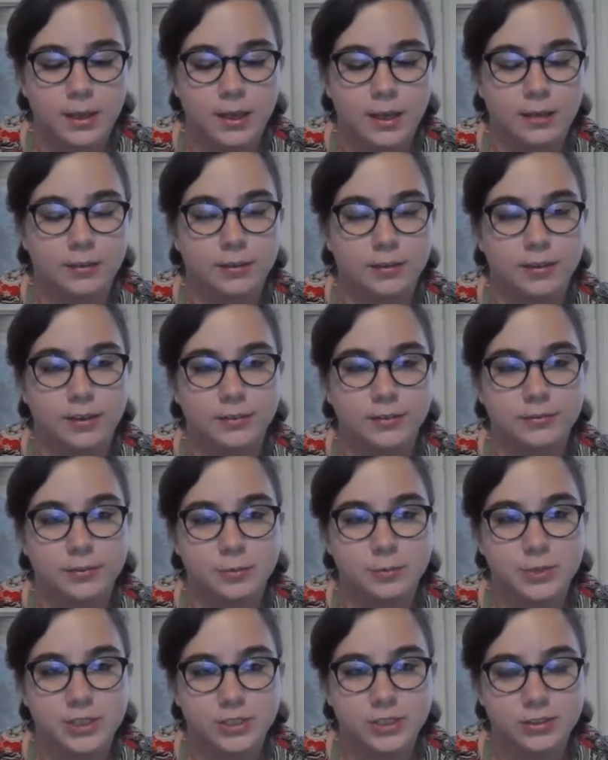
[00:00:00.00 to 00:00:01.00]
And then that
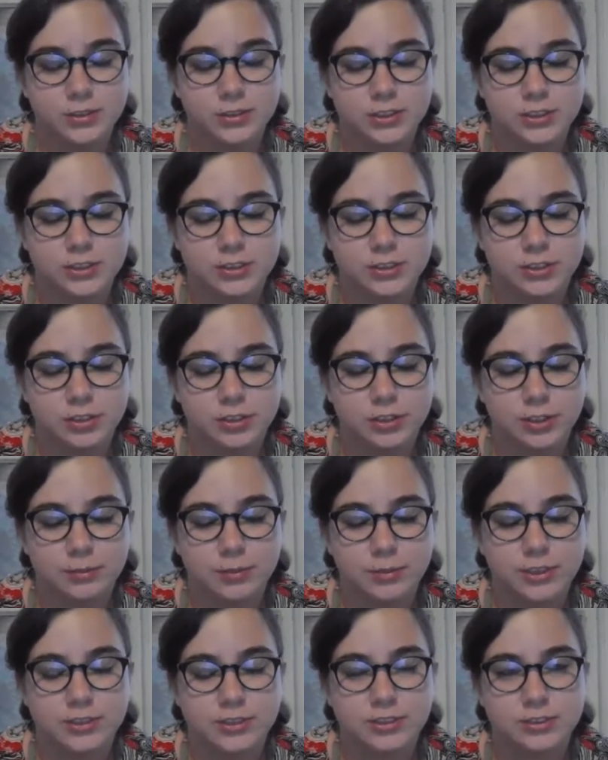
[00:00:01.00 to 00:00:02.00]
repeats. So that
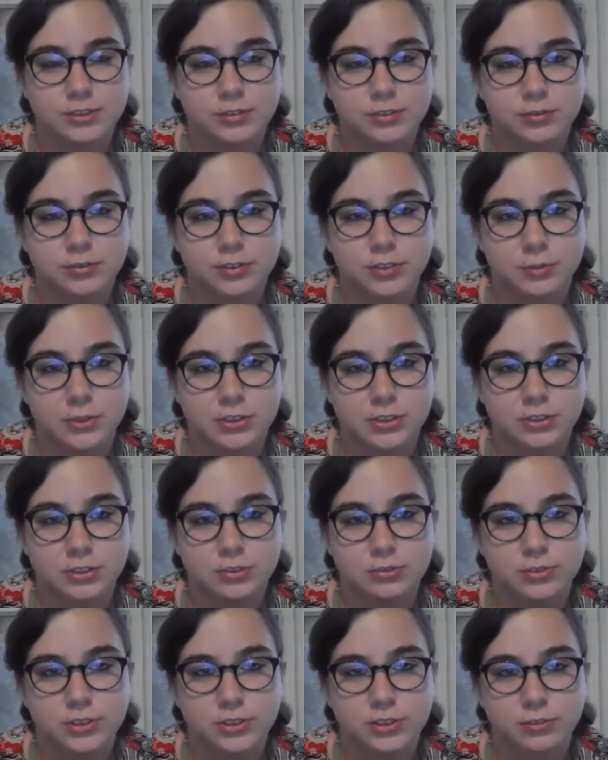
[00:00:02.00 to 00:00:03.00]
means there's going to be
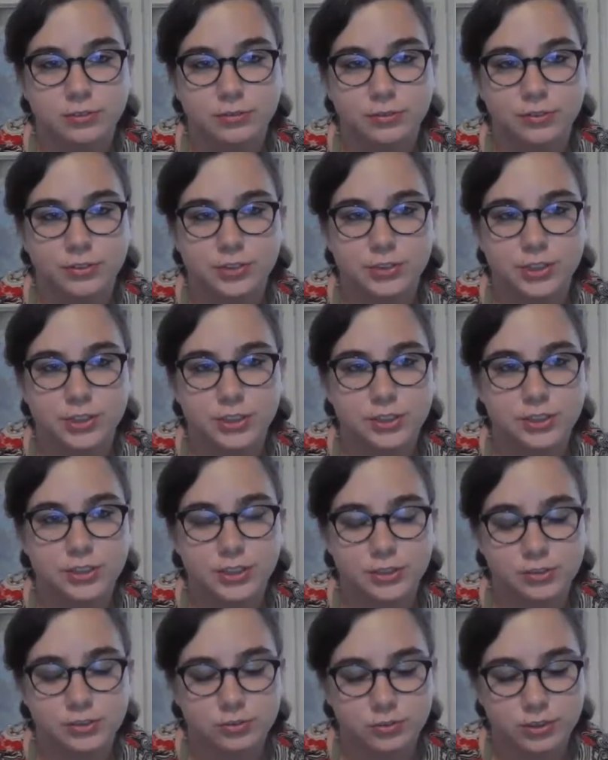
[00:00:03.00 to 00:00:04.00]
2 single crochets
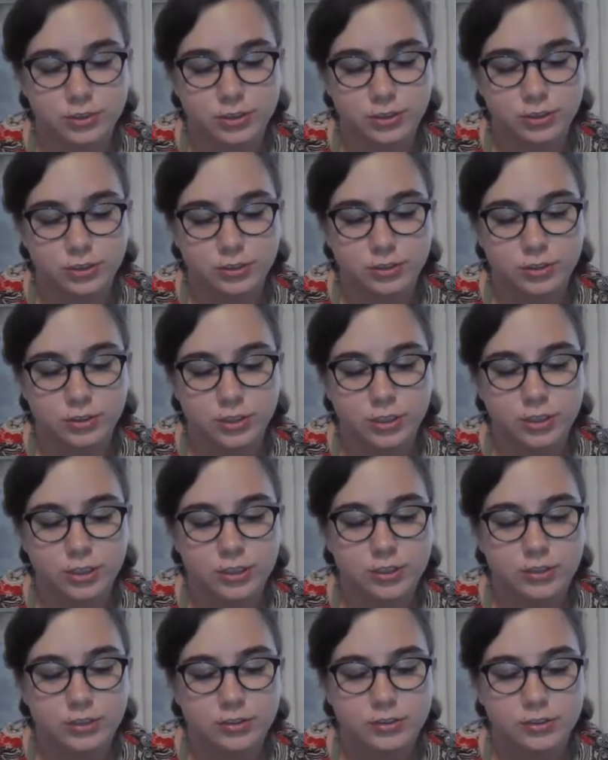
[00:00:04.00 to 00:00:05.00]
next to each other.
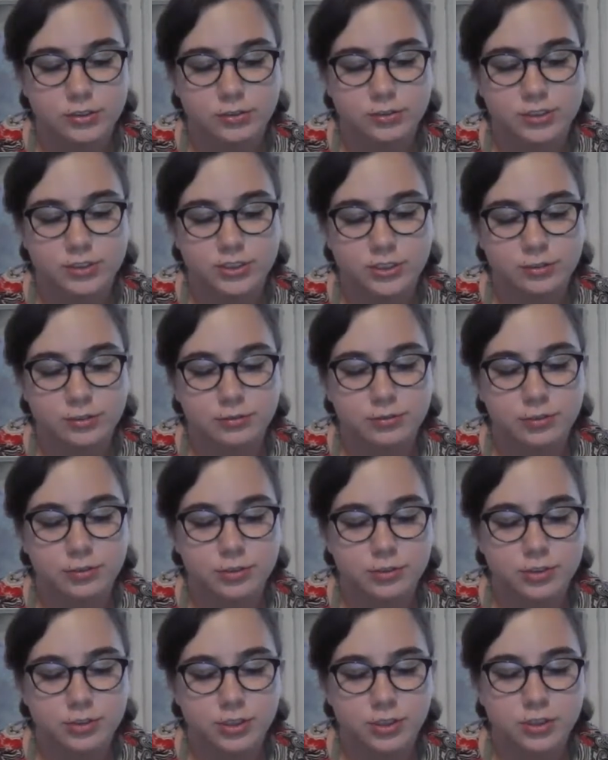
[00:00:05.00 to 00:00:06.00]
So single
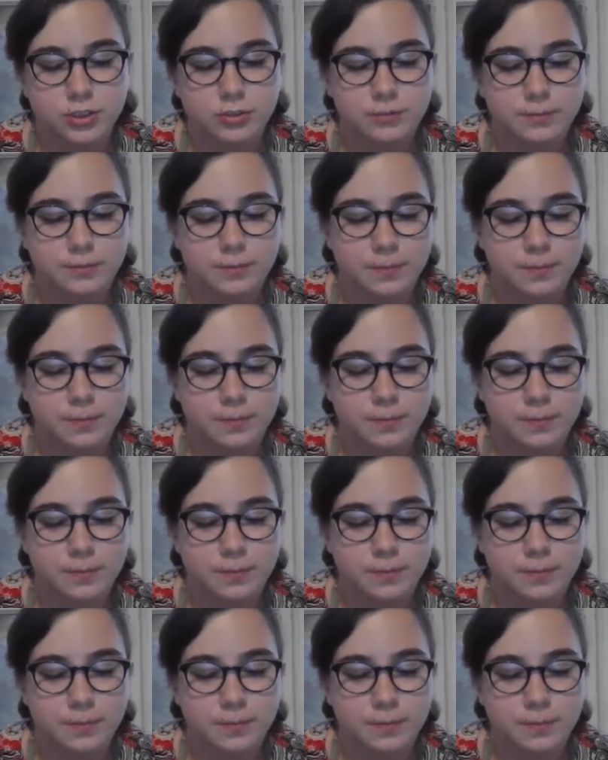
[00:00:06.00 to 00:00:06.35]
crochet,